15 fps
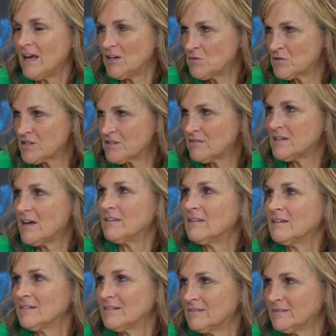Yeah, you were still tithing.
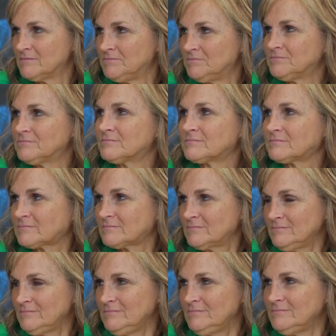Because I knew.
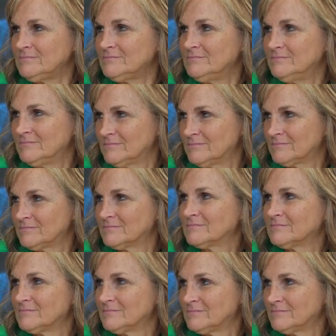I just, I
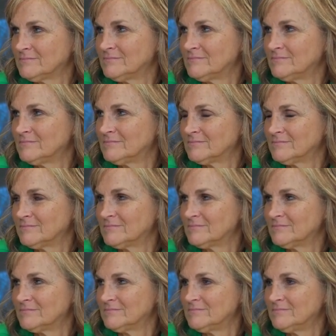don't know.
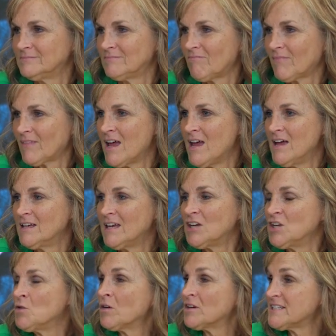Yeah,
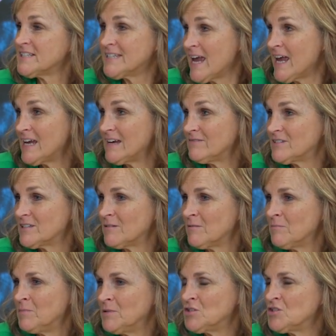you weren't saved,
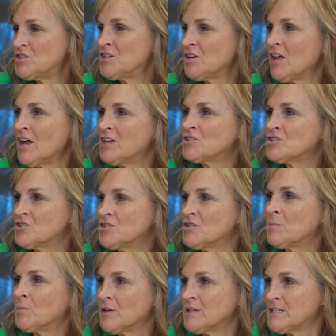but you still understood
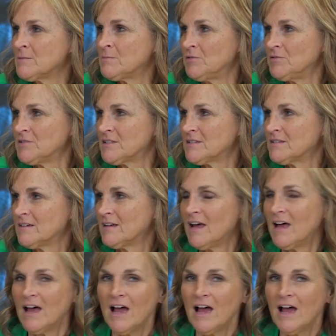the principles. Correct.